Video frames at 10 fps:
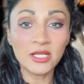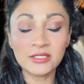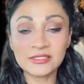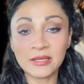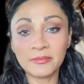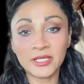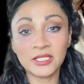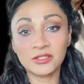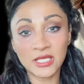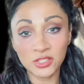
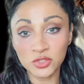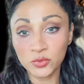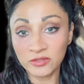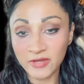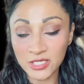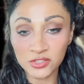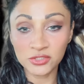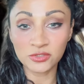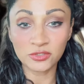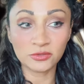somebody that you invite to
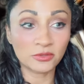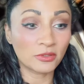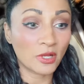your